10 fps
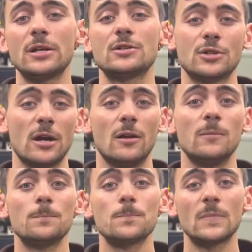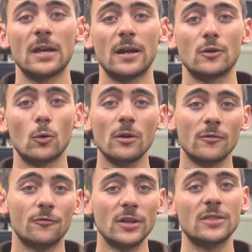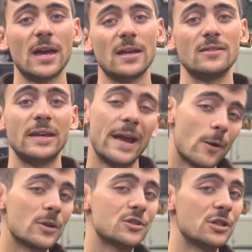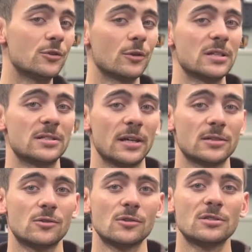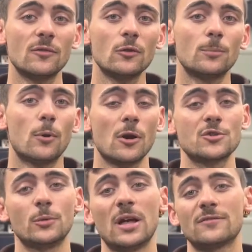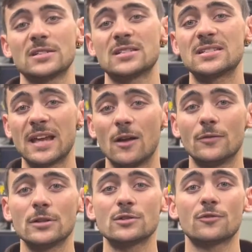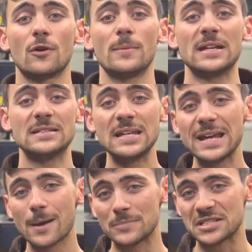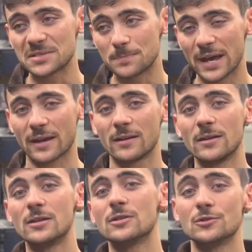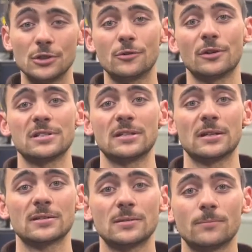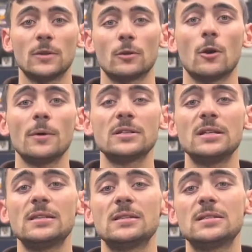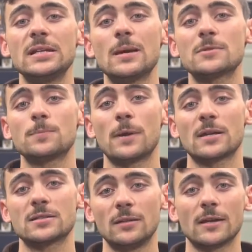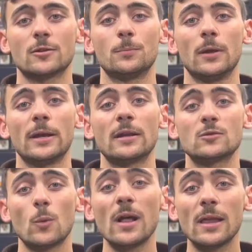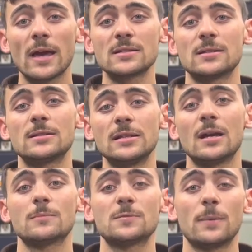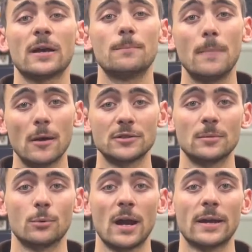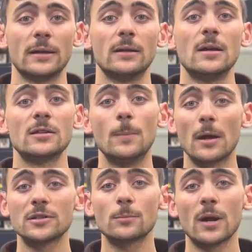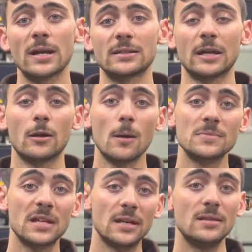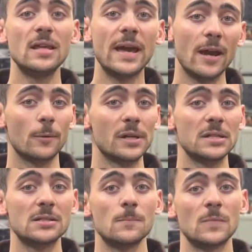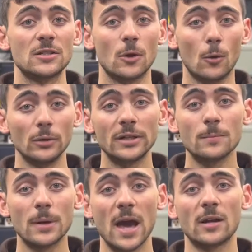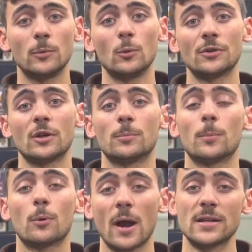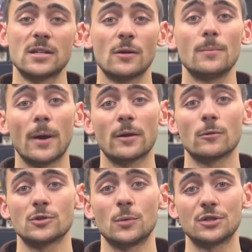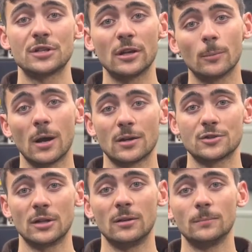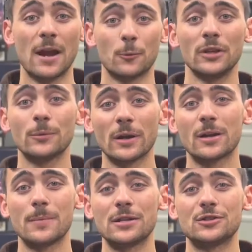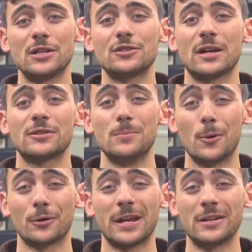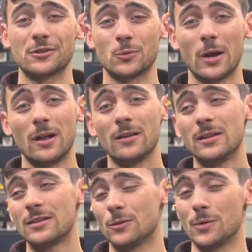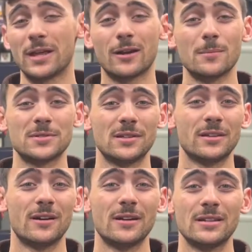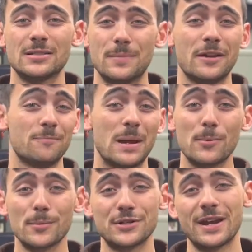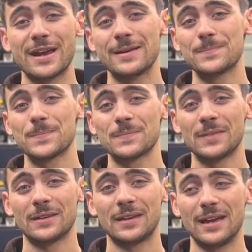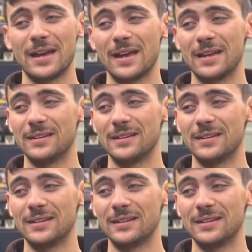shell. And in order to fit that in the ARES G36, there's several parts we'll have to salvage from a TM Spec G36. You're going to need the TM Spec selector plate as well as the TM Spec mounting bracket. The mounting bracket that comes in the ARES is only compatible with their proprietary micro switch gearbox shell. I really recommend changing out the motor cage as well. The one that comes in the gun is made of paper mache, and